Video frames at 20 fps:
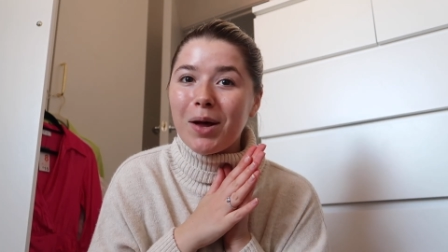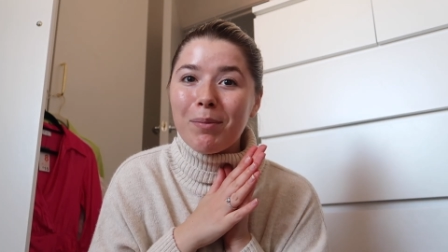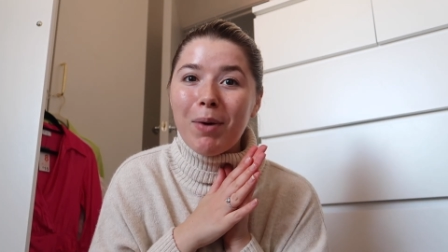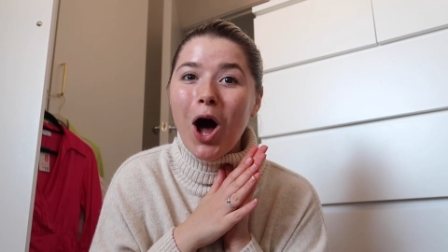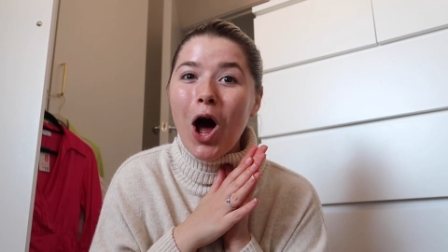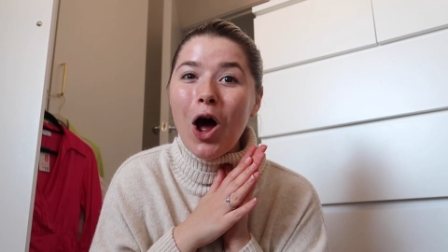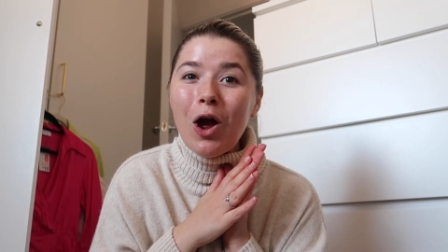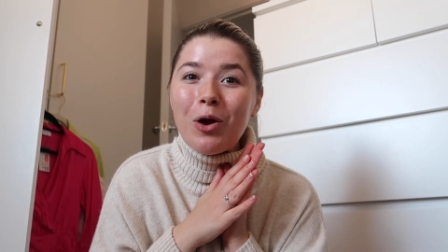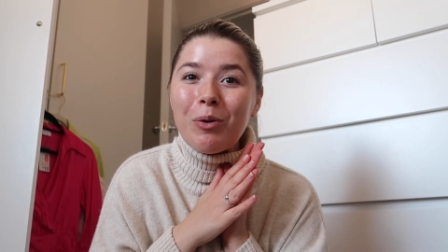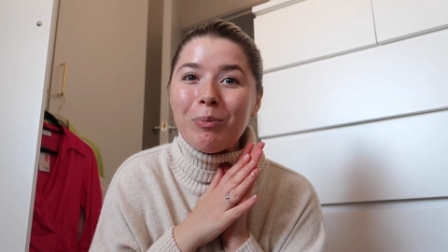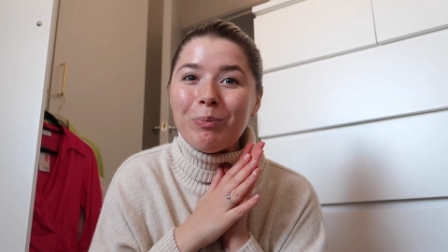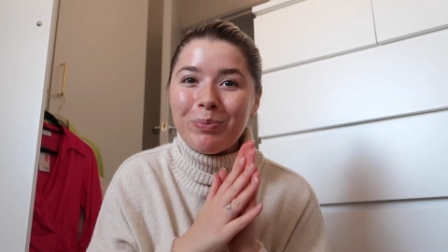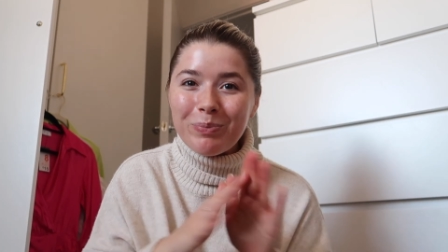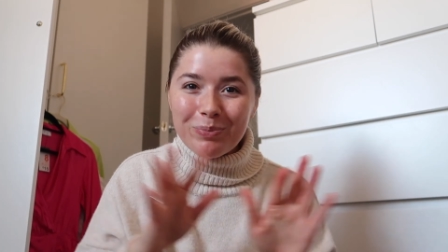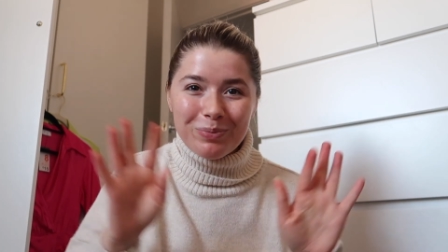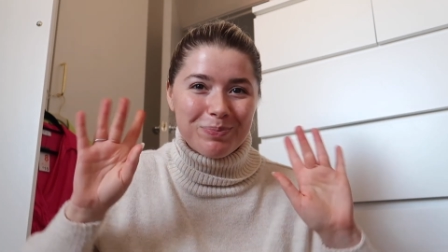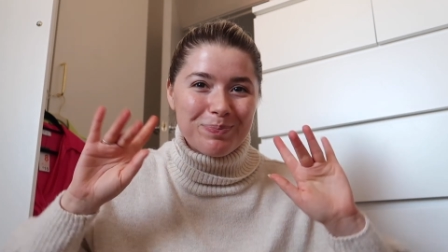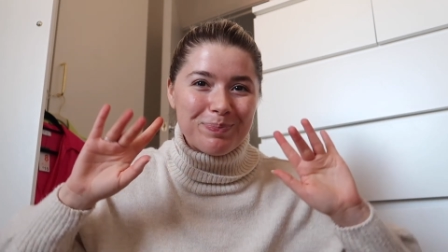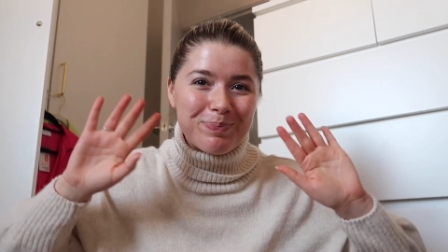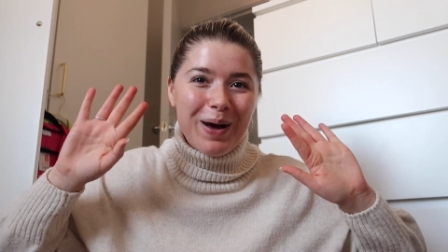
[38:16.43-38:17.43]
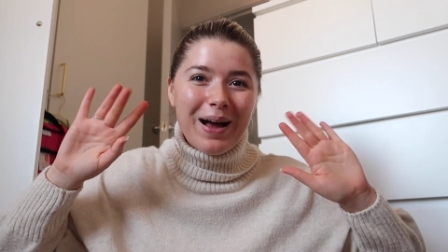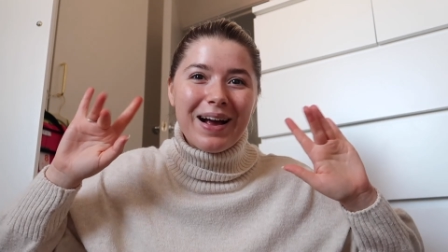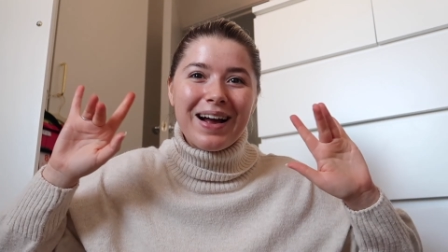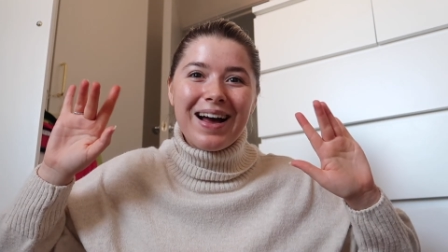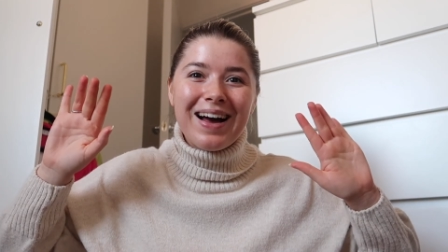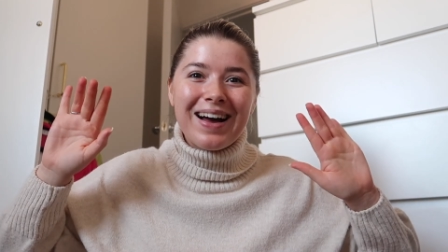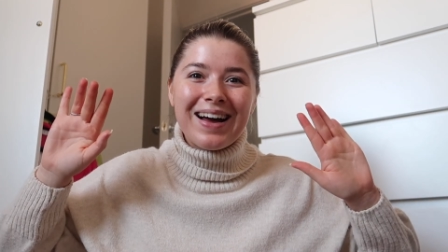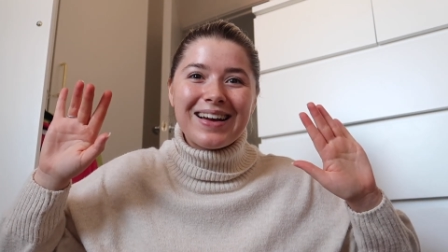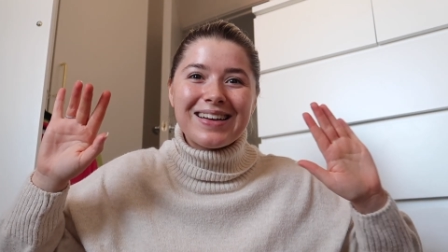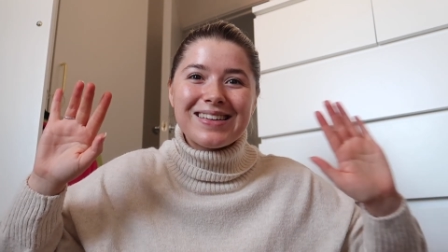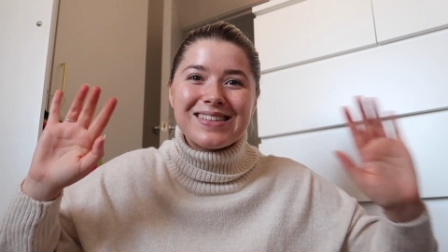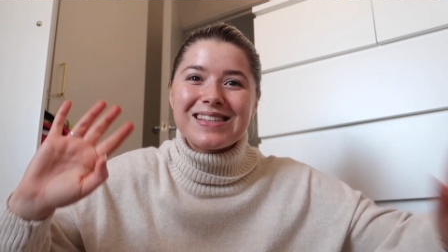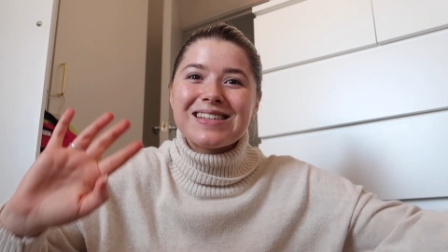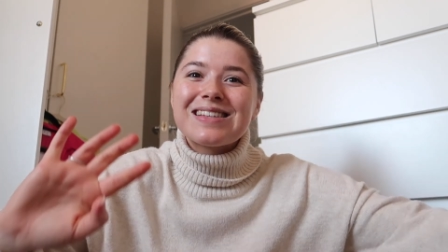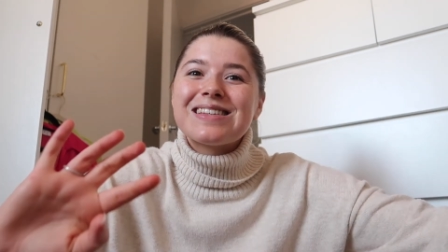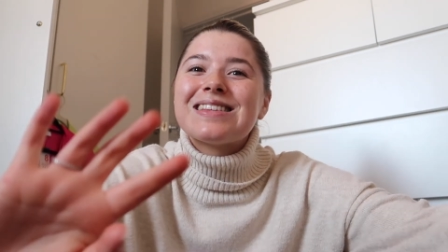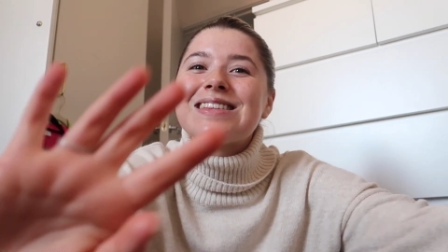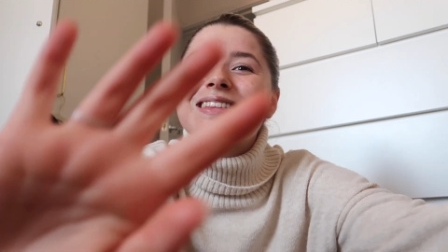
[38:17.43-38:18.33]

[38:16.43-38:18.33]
I'm home. Bye guys!